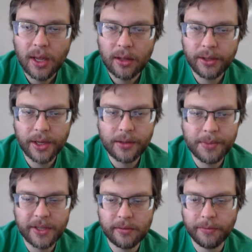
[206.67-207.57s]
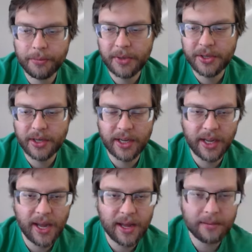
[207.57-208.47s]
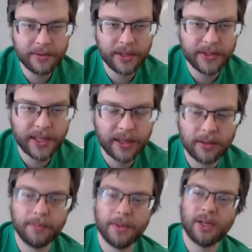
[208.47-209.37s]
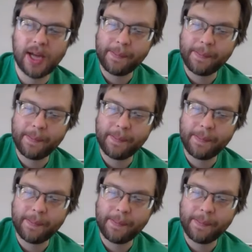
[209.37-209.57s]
The other piece of information I have is that the ball, I